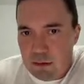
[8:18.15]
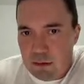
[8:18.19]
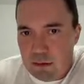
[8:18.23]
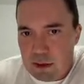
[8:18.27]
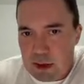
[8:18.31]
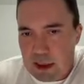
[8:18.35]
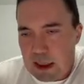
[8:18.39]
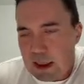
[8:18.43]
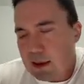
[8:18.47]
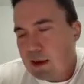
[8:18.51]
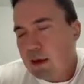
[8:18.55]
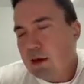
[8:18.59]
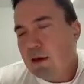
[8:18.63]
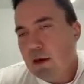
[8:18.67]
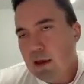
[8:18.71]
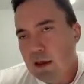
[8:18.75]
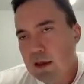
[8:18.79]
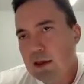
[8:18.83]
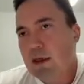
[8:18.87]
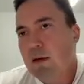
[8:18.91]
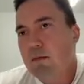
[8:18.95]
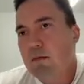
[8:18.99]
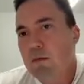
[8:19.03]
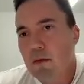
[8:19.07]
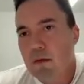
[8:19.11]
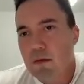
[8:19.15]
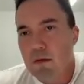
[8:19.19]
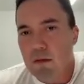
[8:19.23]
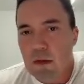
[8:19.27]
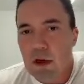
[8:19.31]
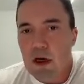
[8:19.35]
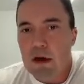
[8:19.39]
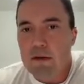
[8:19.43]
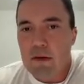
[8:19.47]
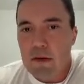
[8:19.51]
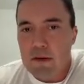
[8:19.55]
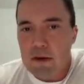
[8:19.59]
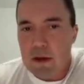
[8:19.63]
Technically, some
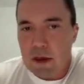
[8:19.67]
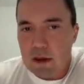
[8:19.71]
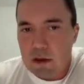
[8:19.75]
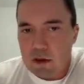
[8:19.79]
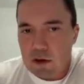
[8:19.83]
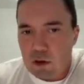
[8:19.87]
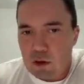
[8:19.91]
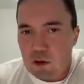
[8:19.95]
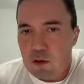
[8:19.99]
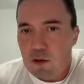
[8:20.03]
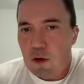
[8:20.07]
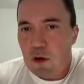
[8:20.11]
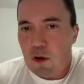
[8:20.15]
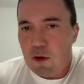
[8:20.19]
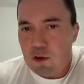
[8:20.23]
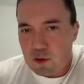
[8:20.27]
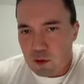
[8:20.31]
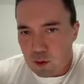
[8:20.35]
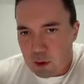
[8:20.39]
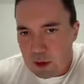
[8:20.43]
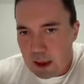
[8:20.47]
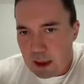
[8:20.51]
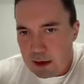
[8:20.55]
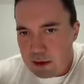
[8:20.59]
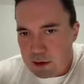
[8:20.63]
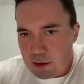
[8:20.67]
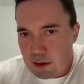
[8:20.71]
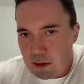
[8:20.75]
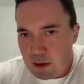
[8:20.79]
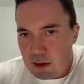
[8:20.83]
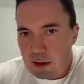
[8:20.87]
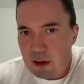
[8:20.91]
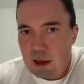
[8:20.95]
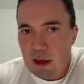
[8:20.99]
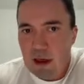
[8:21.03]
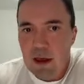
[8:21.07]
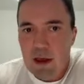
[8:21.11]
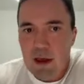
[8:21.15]
other things could also cancel
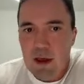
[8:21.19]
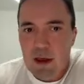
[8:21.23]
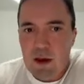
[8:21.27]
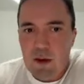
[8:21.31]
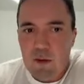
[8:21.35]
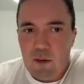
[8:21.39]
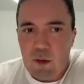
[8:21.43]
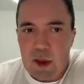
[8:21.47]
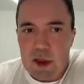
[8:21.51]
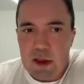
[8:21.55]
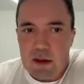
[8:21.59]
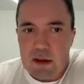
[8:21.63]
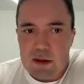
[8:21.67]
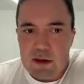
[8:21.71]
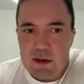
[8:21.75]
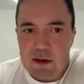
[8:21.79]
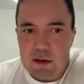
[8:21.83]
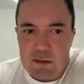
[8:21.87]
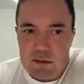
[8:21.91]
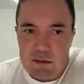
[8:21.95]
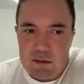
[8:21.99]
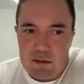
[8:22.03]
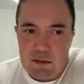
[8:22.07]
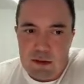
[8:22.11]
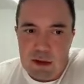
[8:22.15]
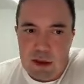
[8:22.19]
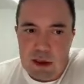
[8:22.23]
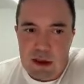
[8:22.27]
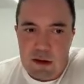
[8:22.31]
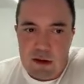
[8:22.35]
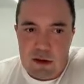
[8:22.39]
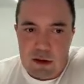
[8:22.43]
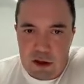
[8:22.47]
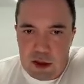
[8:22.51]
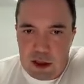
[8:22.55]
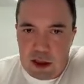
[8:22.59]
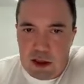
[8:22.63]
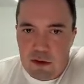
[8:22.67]
it, but in
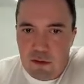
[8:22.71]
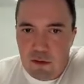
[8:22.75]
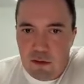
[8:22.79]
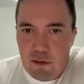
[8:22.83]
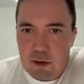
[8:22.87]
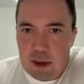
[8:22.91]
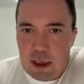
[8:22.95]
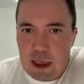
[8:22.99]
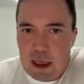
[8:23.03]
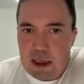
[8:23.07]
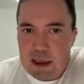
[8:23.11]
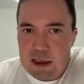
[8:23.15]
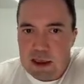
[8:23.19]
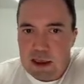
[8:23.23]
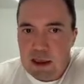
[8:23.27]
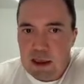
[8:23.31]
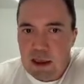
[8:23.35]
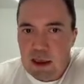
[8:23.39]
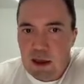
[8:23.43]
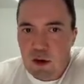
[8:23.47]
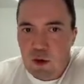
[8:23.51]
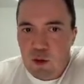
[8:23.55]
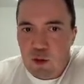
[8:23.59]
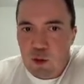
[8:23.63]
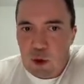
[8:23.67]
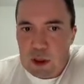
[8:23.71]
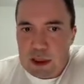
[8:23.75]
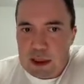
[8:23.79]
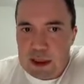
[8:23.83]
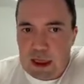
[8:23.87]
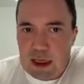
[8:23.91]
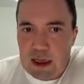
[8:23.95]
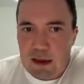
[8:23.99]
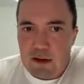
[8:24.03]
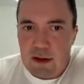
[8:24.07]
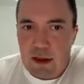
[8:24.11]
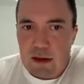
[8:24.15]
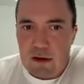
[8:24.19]
the general case, we
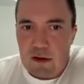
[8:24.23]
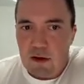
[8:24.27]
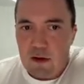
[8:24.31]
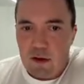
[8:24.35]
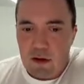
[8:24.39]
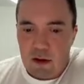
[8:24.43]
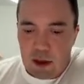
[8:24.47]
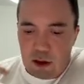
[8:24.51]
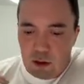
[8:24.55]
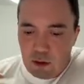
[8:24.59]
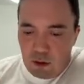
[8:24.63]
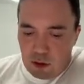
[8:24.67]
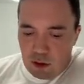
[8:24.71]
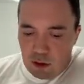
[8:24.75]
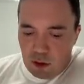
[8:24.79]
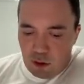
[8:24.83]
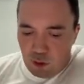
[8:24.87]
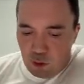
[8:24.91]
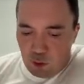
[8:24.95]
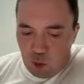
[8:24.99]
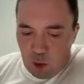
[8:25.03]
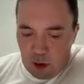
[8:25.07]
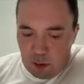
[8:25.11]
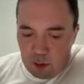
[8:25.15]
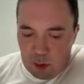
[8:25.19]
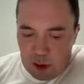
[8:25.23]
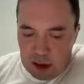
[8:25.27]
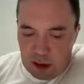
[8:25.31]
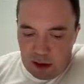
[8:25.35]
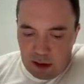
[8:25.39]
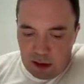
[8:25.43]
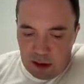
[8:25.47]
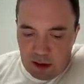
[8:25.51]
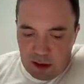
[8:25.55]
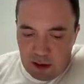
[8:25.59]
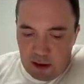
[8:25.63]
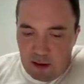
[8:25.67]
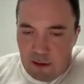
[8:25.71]
say that the order will be
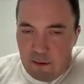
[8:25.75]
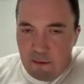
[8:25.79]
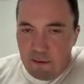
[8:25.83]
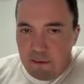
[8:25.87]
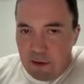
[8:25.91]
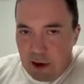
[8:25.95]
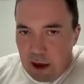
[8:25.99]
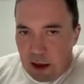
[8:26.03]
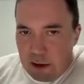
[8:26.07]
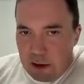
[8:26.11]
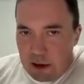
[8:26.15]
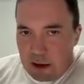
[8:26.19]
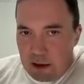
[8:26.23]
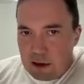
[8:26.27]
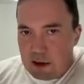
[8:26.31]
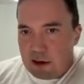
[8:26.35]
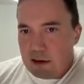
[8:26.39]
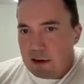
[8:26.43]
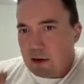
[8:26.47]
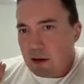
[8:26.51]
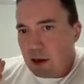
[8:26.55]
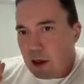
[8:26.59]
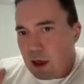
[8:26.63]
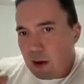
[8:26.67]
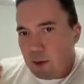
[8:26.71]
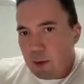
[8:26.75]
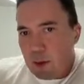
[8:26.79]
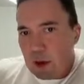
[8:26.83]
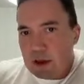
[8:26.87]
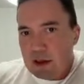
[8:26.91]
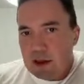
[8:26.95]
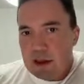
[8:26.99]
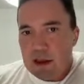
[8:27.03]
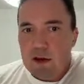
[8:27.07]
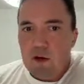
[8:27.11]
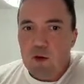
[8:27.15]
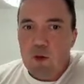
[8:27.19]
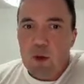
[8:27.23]
valid up
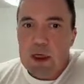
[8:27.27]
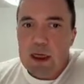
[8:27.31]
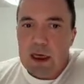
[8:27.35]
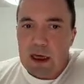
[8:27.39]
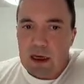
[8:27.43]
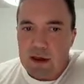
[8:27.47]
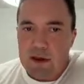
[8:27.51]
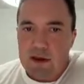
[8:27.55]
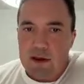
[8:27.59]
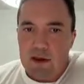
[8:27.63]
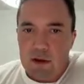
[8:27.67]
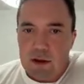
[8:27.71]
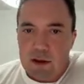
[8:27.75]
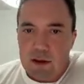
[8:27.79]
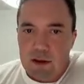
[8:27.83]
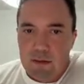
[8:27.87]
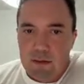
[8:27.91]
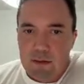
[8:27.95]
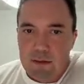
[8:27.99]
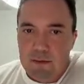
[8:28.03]
until we cancel it.